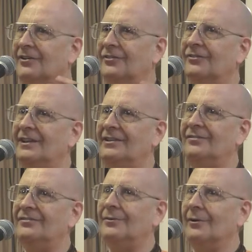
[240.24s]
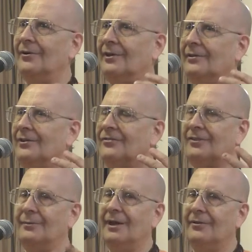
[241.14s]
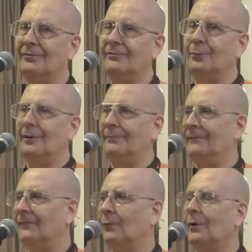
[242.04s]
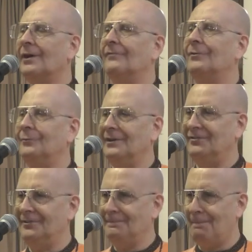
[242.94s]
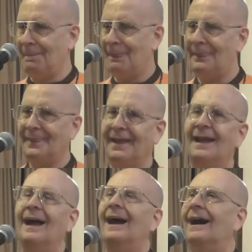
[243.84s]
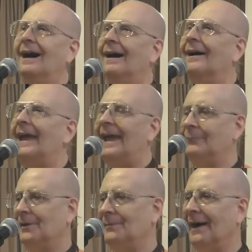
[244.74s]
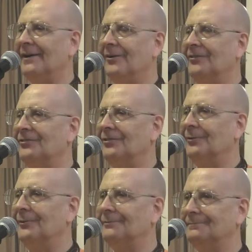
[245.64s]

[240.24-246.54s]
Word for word: deceased or they're in some other form for whatever reason. And we might also